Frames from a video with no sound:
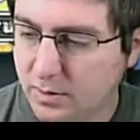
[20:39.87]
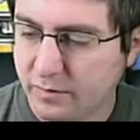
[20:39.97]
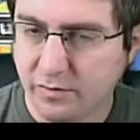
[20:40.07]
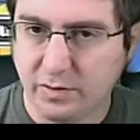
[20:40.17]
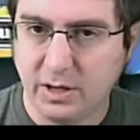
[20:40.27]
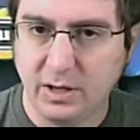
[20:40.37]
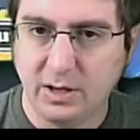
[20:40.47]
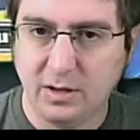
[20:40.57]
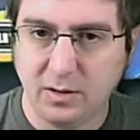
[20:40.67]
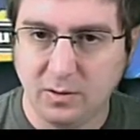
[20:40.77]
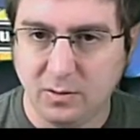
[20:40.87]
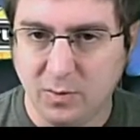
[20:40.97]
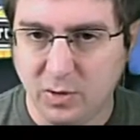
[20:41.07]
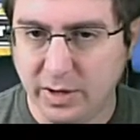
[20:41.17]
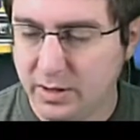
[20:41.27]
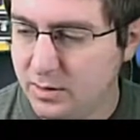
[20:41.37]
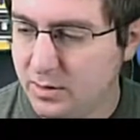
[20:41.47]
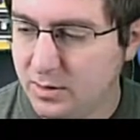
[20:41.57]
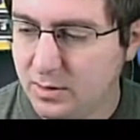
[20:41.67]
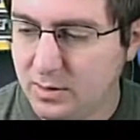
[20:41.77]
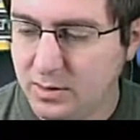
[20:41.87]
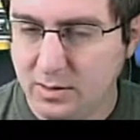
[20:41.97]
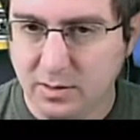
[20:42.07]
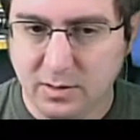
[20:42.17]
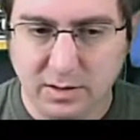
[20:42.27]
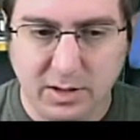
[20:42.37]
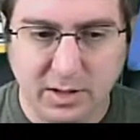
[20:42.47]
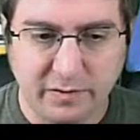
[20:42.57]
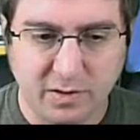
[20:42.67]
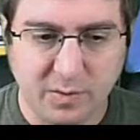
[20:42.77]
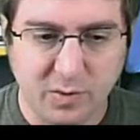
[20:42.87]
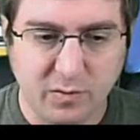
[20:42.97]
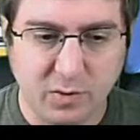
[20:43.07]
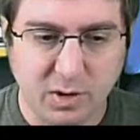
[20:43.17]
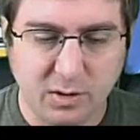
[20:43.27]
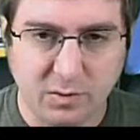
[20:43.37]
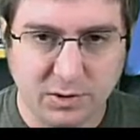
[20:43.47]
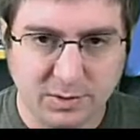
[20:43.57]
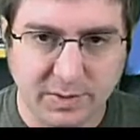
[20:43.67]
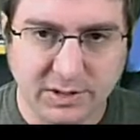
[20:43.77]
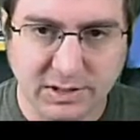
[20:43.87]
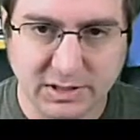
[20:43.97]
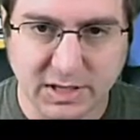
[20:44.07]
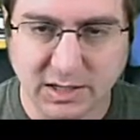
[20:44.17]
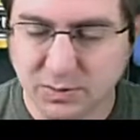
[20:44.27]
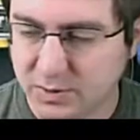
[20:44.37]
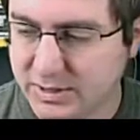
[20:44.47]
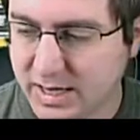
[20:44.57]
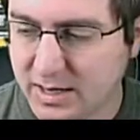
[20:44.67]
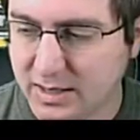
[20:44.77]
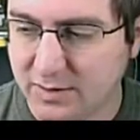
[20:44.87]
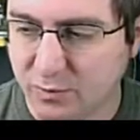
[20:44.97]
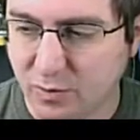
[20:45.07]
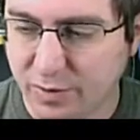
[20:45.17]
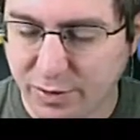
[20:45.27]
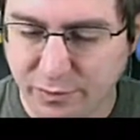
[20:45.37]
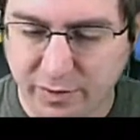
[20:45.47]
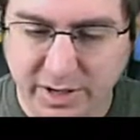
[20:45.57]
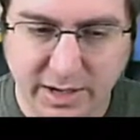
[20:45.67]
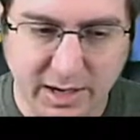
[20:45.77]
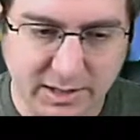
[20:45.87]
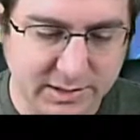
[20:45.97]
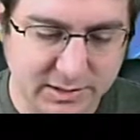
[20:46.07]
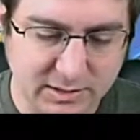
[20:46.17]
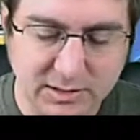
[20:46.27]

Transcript: So he, oh boy. He is going to move 1, which means he stays where he's at, and roll 3 dice.